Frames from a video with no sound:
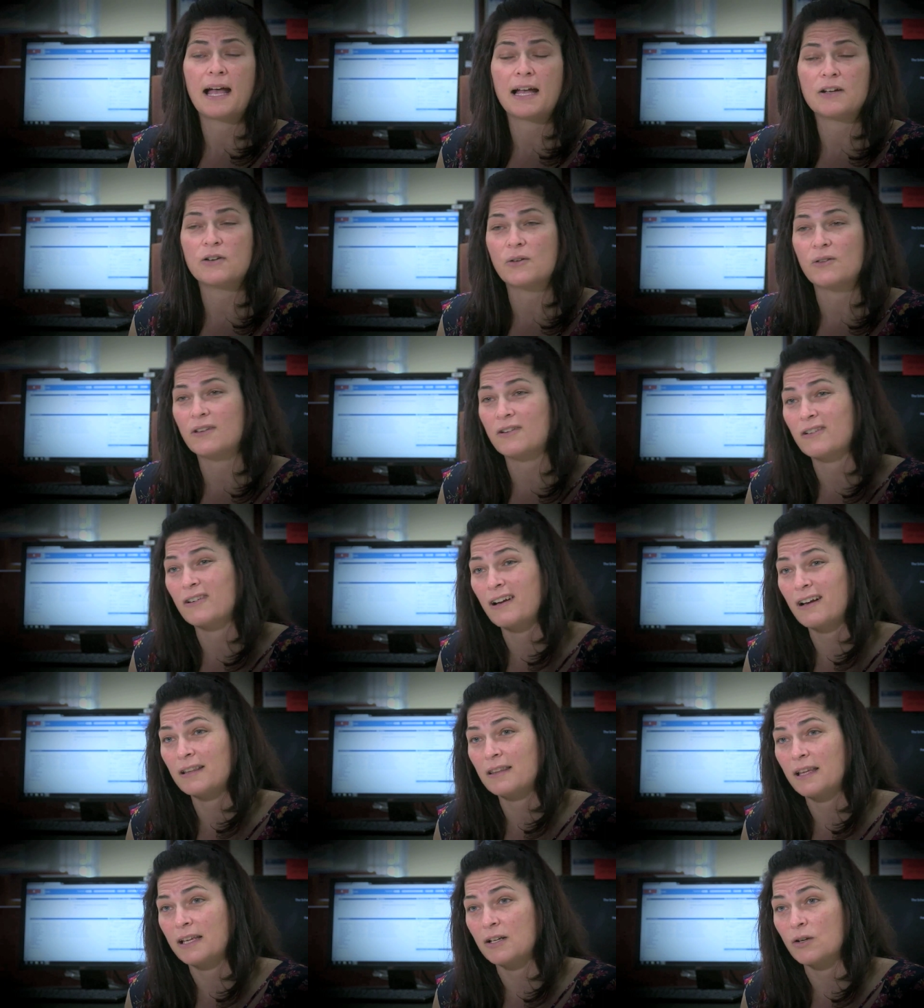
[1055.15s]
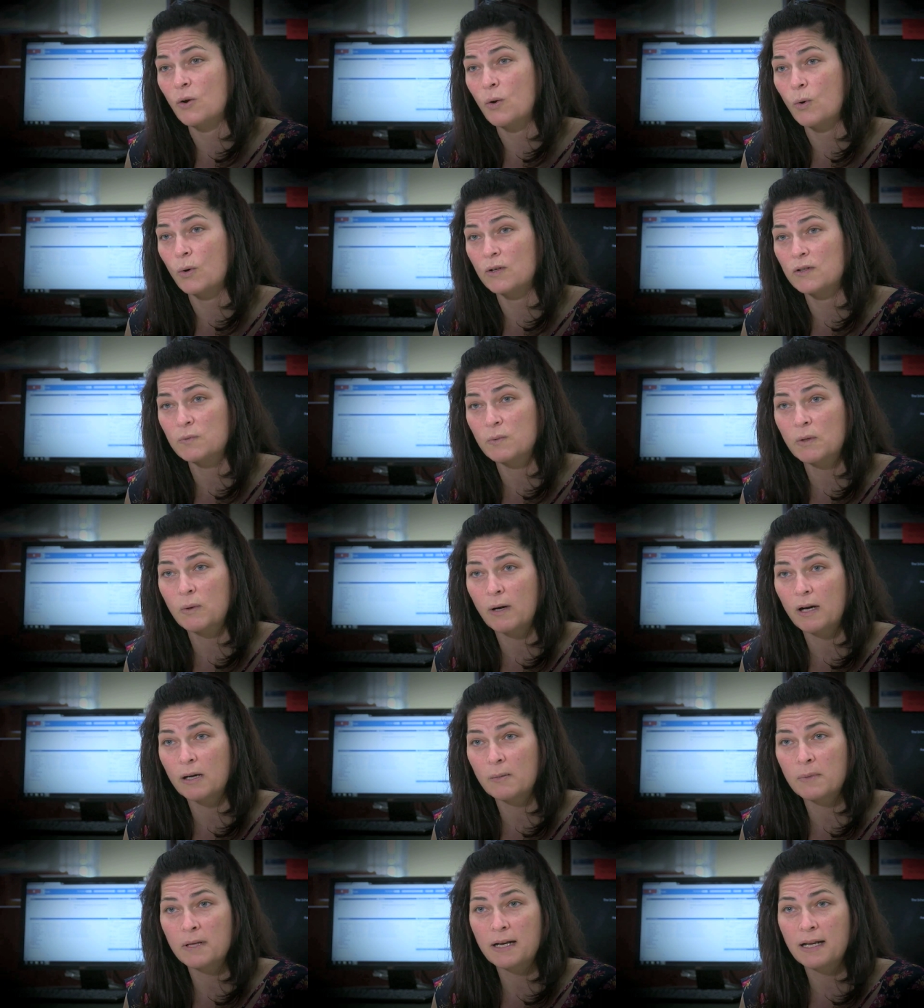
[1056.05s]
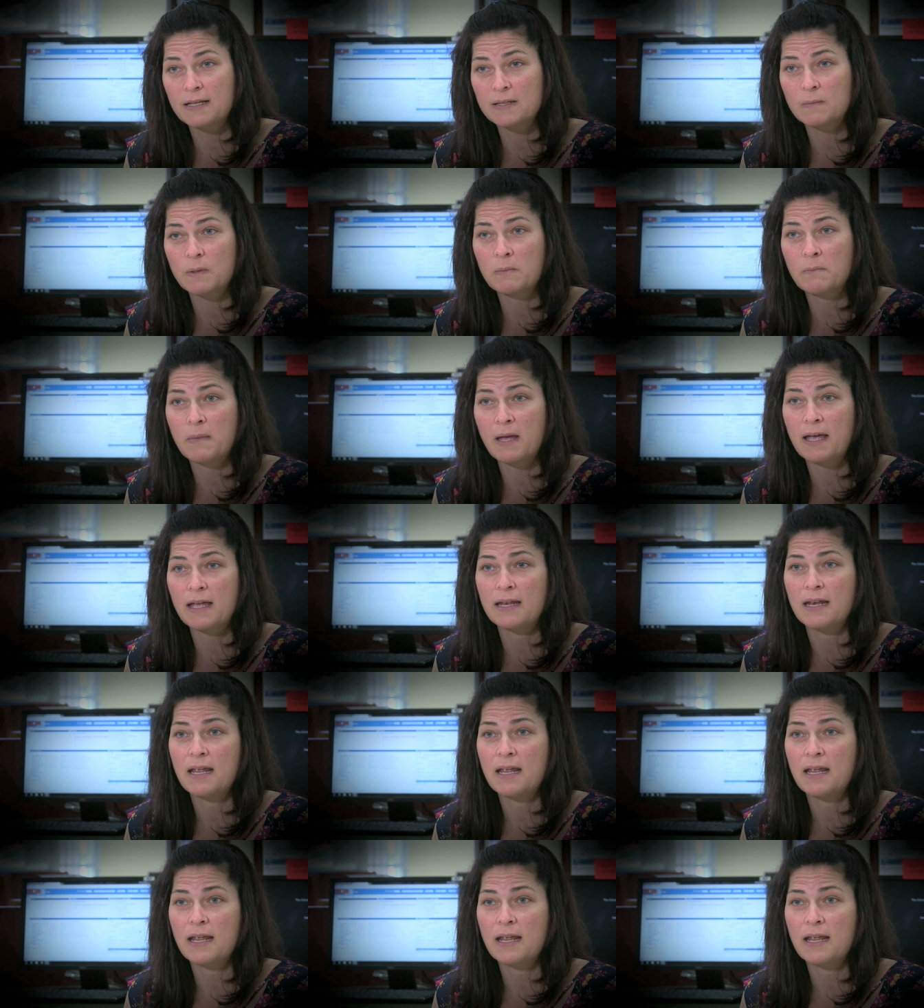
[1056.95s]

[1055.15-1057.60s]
I know that her online course requirement has been met.